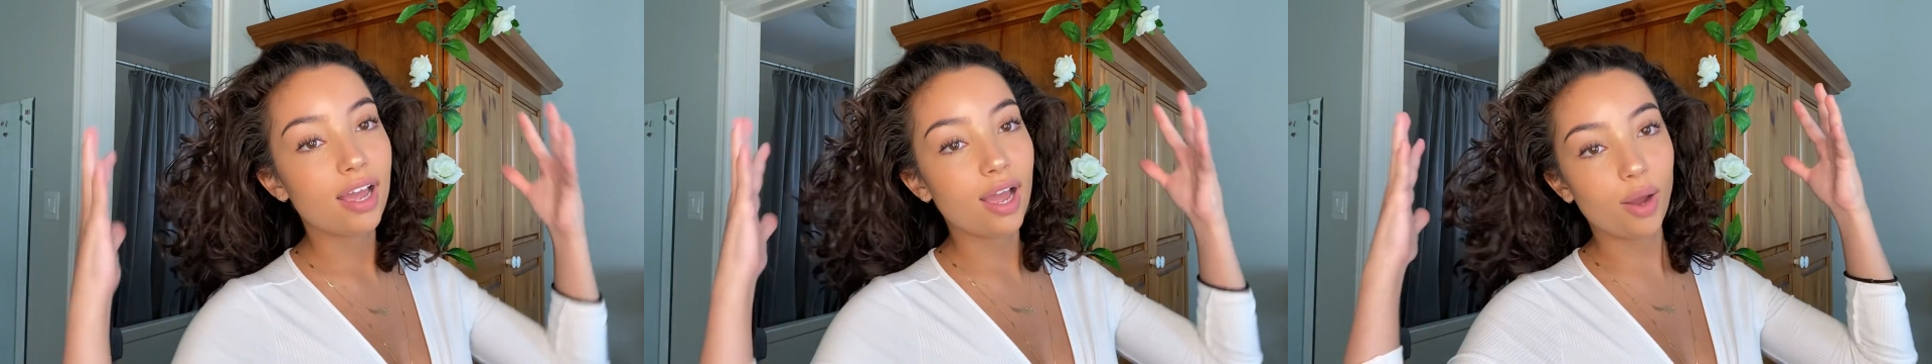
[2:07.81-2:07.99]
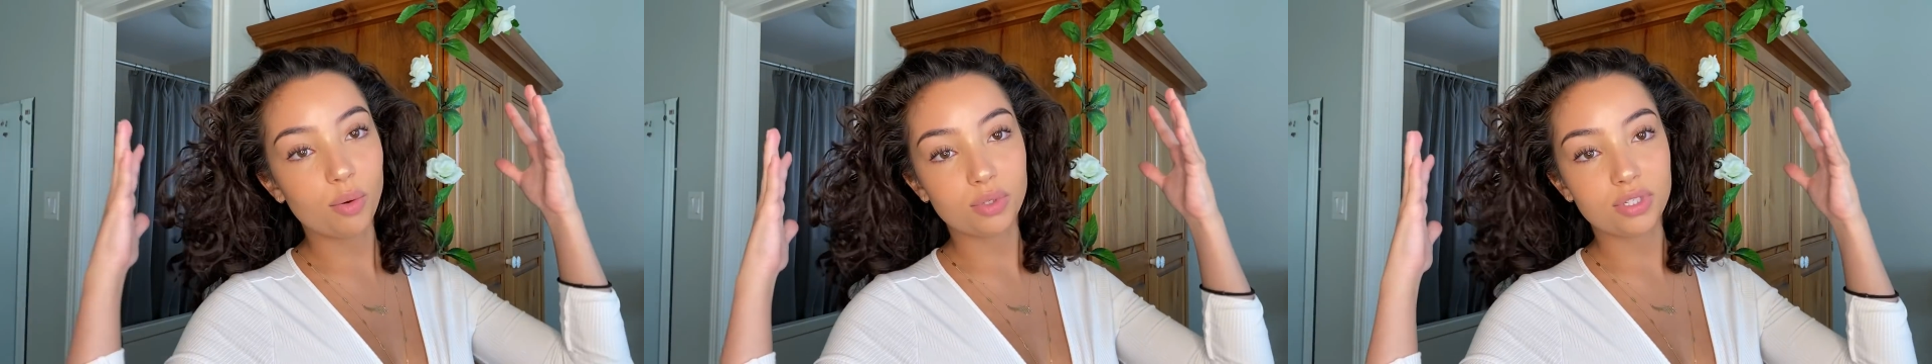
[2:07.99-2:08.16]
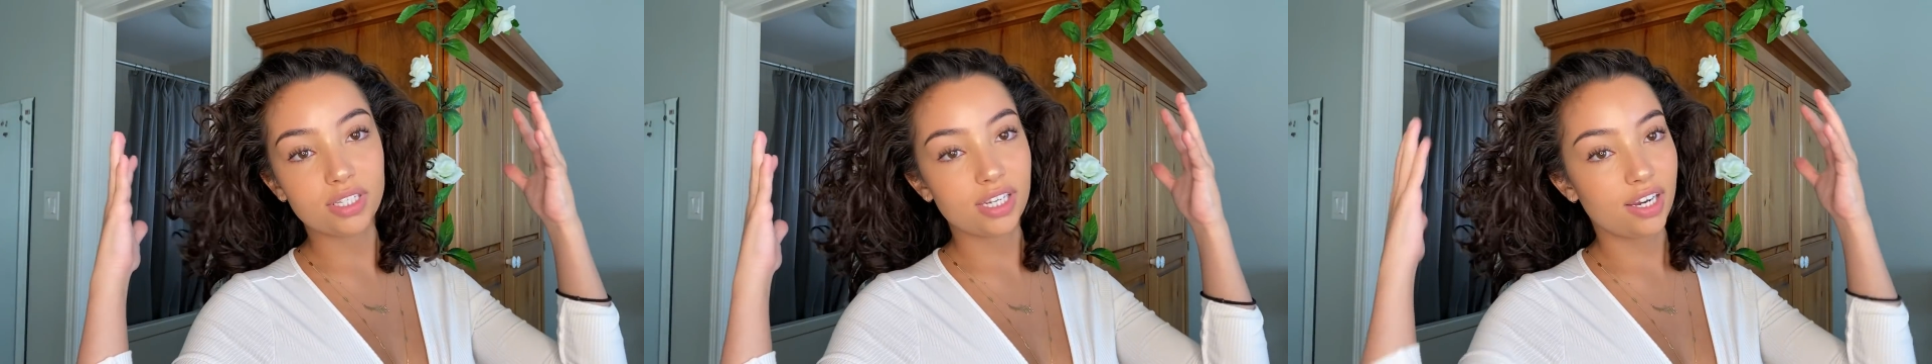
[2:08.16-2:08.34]

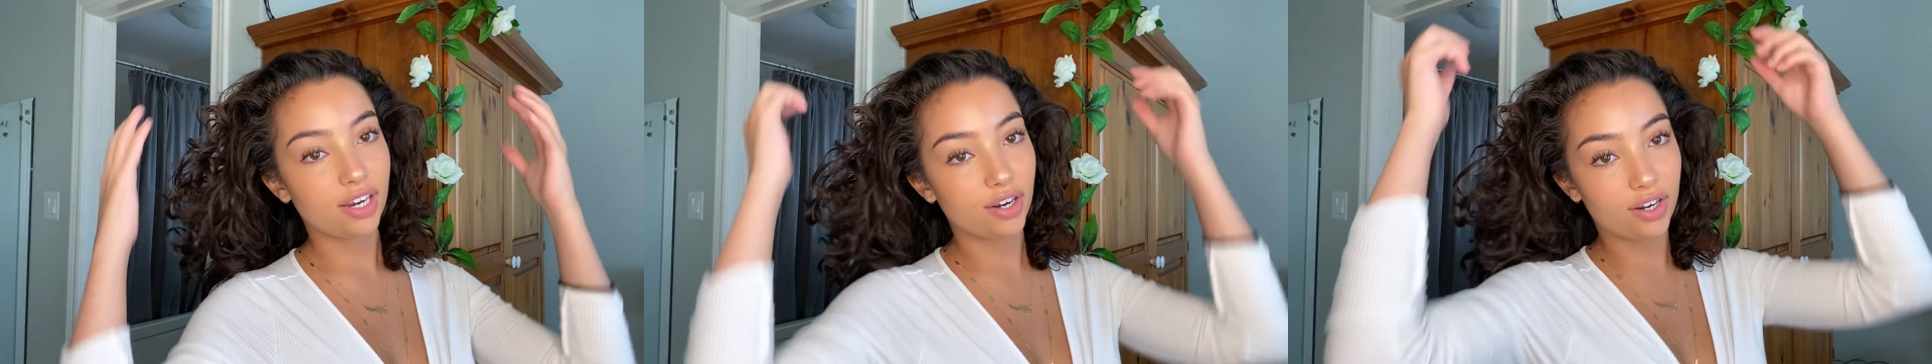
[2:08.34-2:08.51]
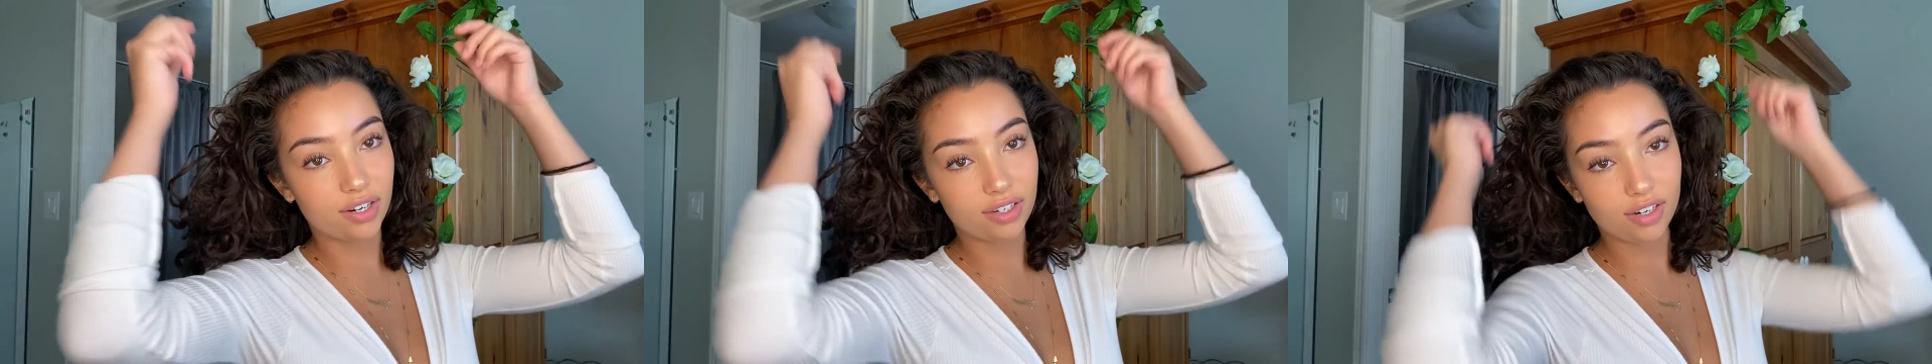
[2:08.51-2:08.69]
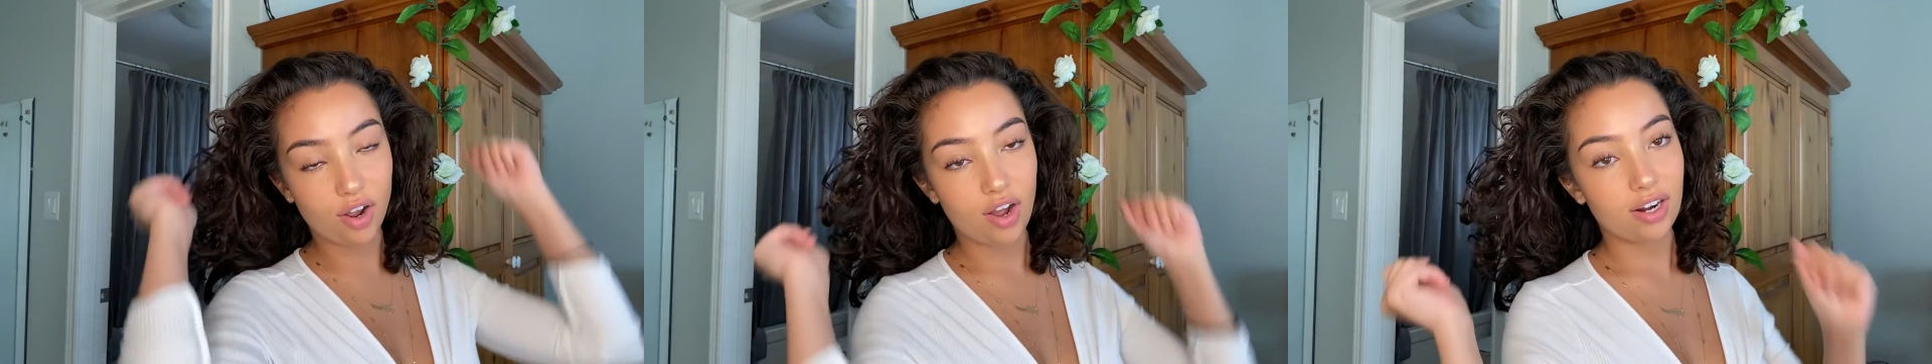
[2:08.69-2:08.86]
out to
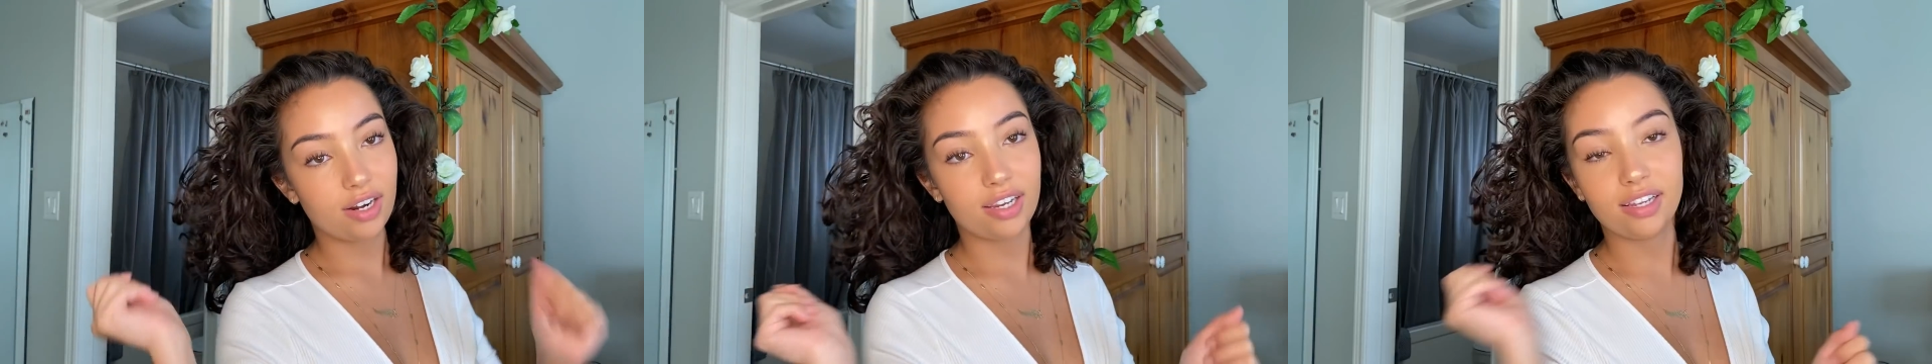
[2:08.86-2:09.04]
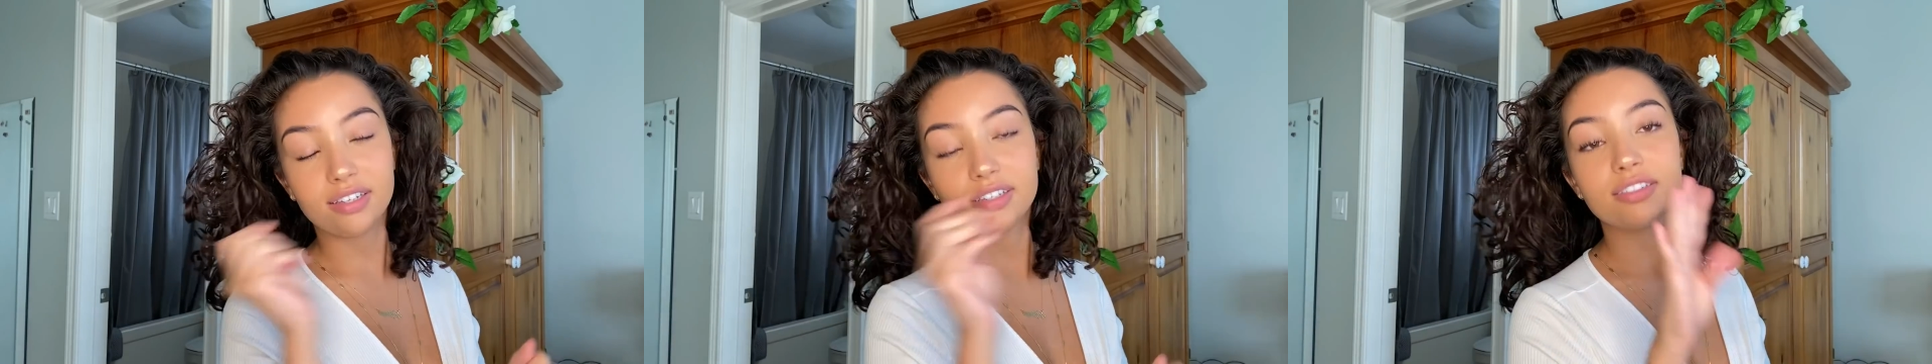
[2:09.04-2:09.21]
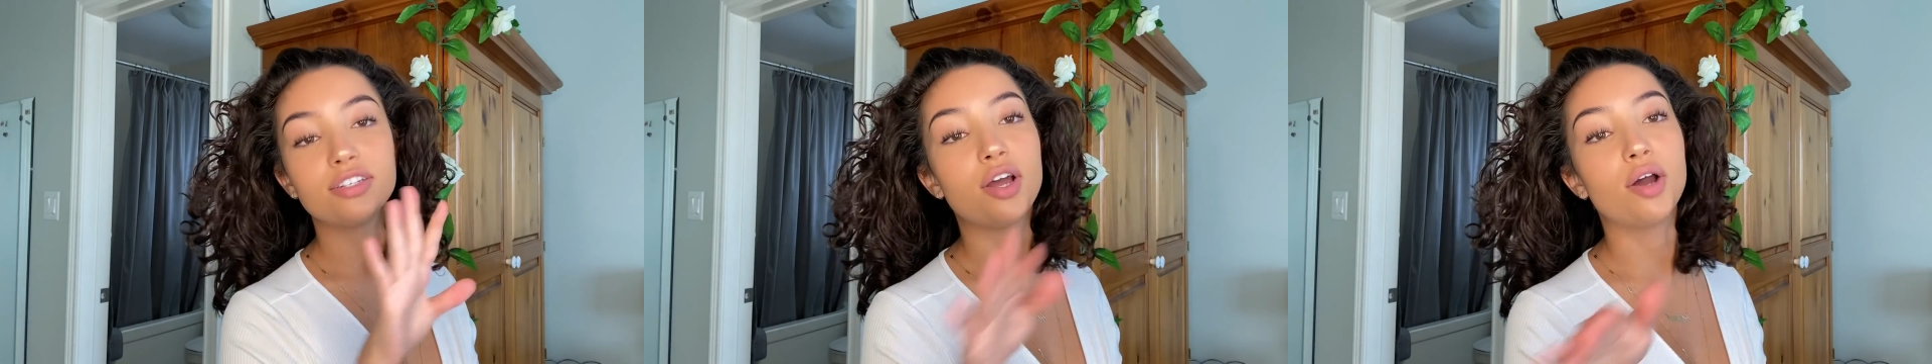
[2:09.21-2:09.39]
here,
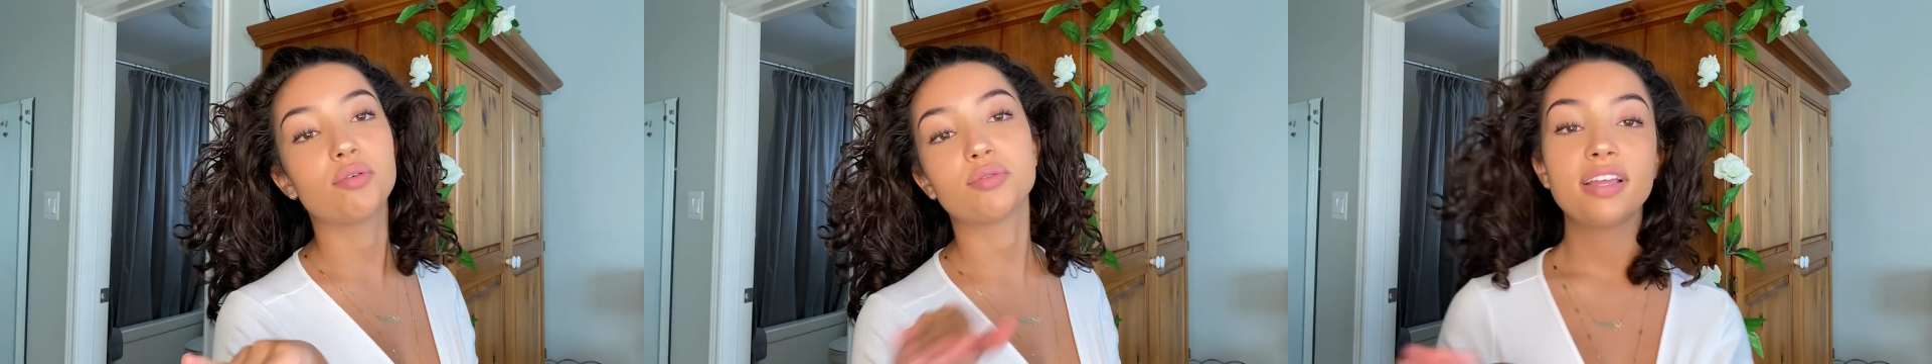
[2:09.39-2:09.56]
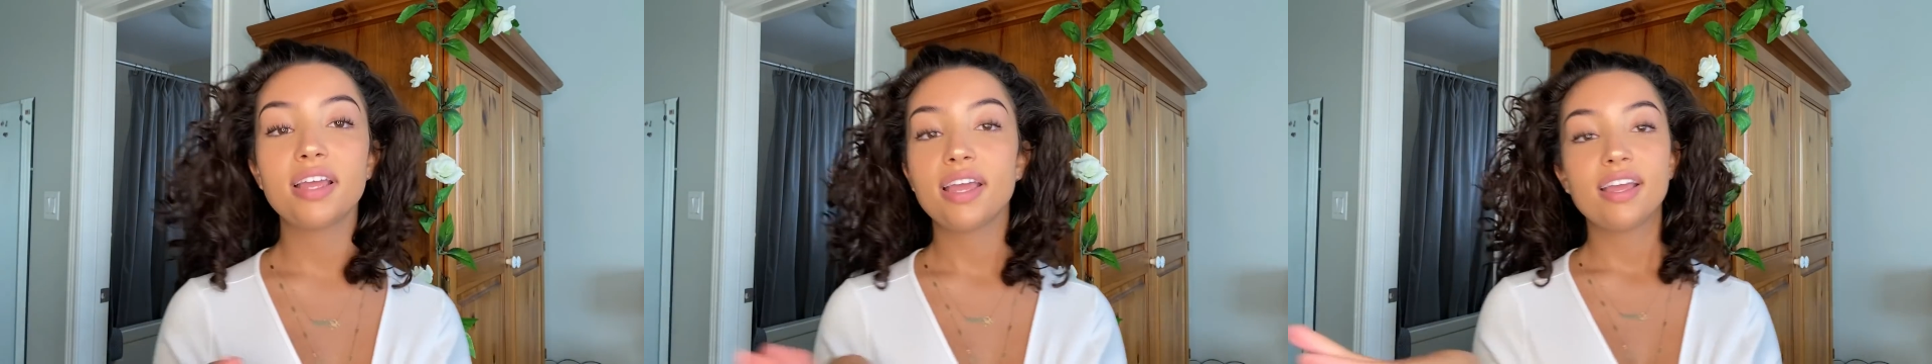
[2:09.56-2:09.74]
naughty, no.